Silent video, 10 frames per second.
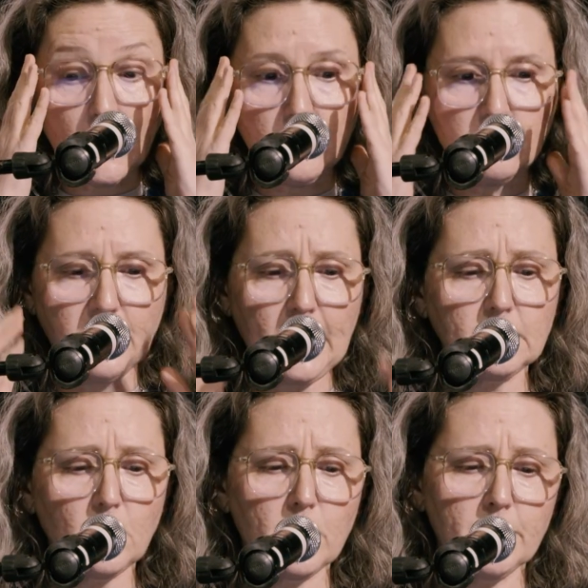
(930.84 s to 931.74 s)
The
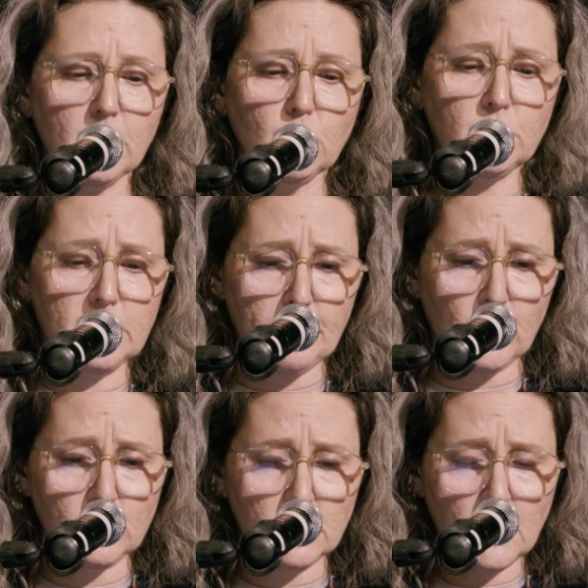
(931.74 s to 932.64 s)
fact that women go to
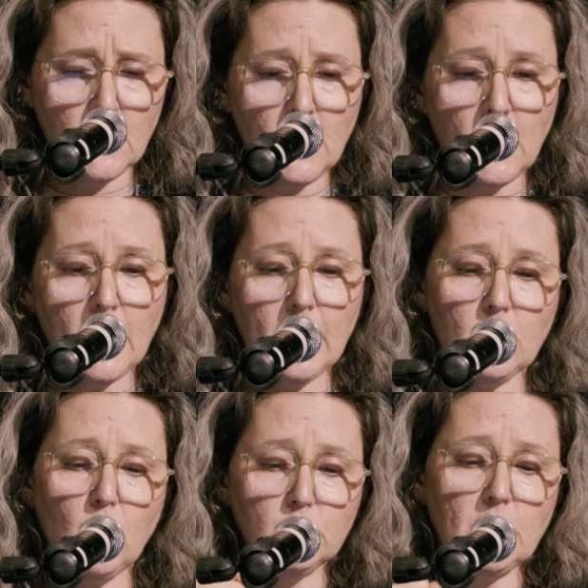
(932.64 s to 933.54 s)
demos
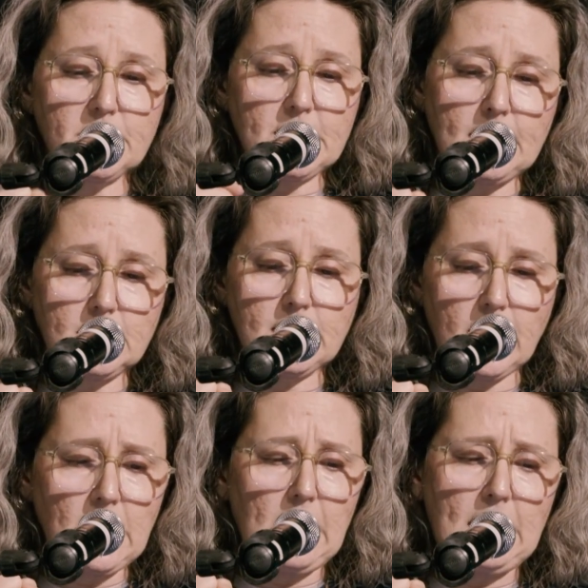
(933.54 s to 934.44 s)
and hold up signs
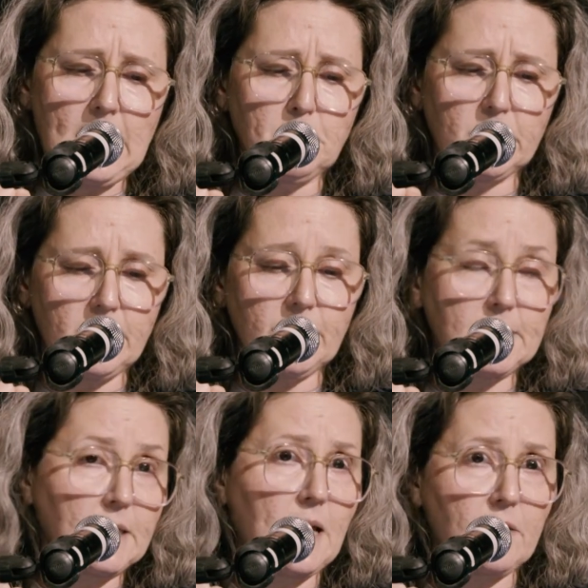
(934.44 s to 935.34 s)
saying, "I can't believe I
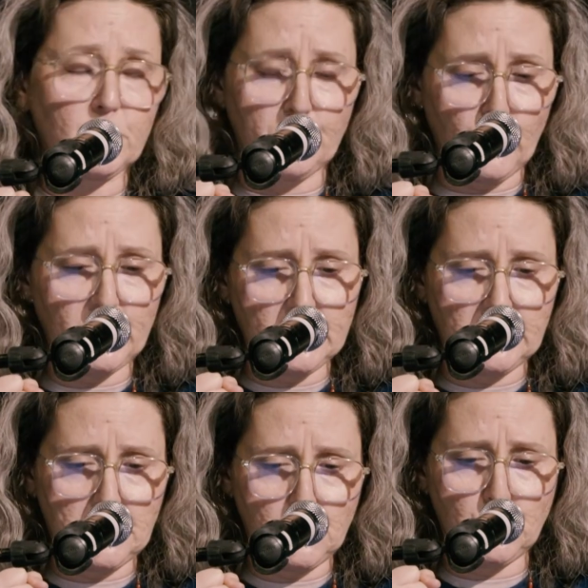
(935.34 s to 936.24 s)
still have to
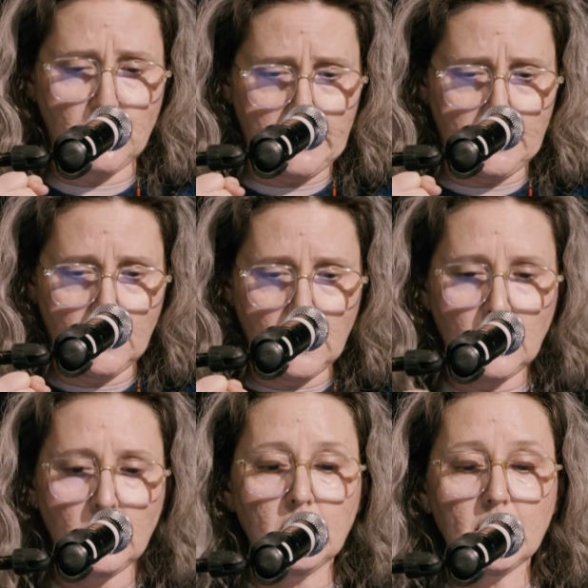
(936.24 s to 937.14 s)
protest this shit,"
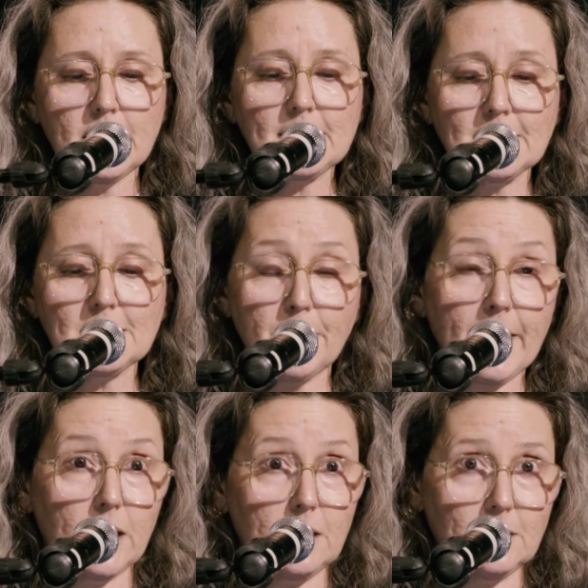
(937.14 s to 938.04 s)
isn't a
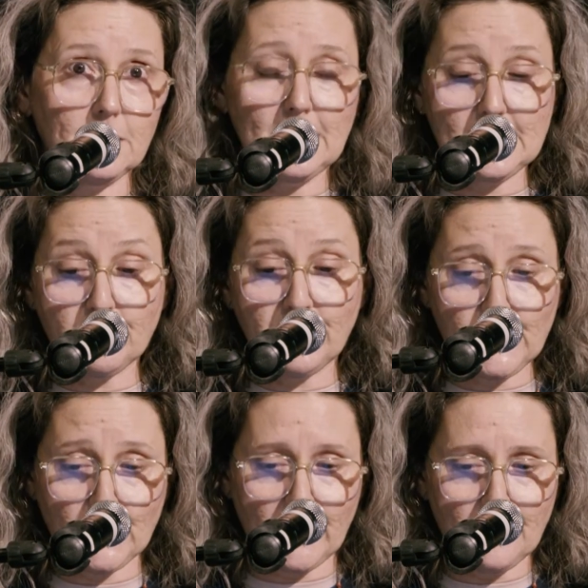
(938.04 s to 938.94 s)
bug, it's a
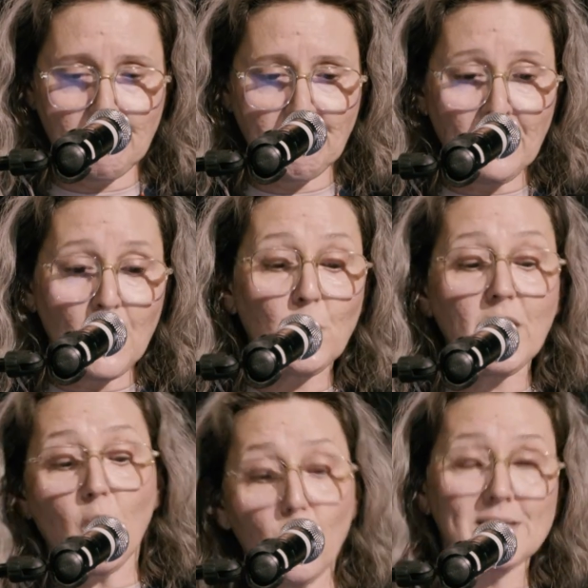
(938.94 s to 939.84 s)
feature.
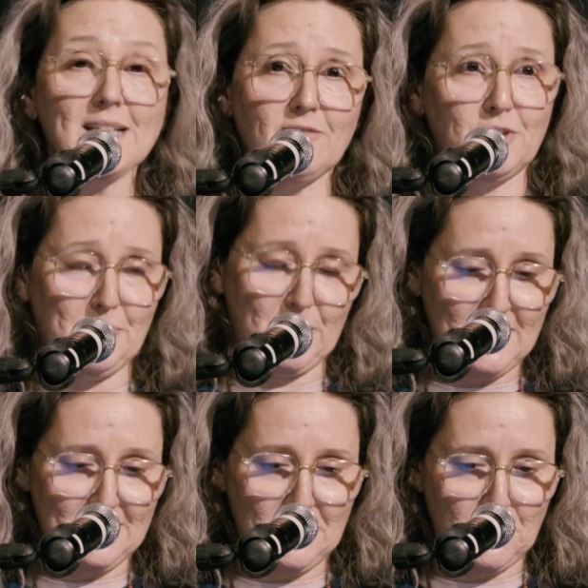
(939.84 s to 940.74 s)
We always have to
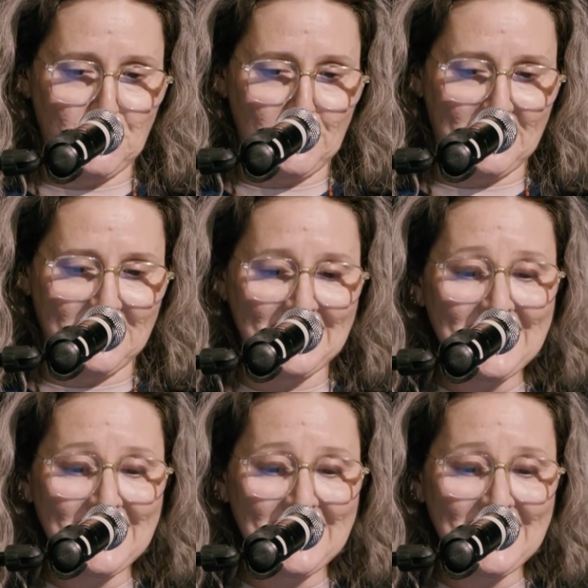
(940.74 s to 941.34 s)
protest this shit.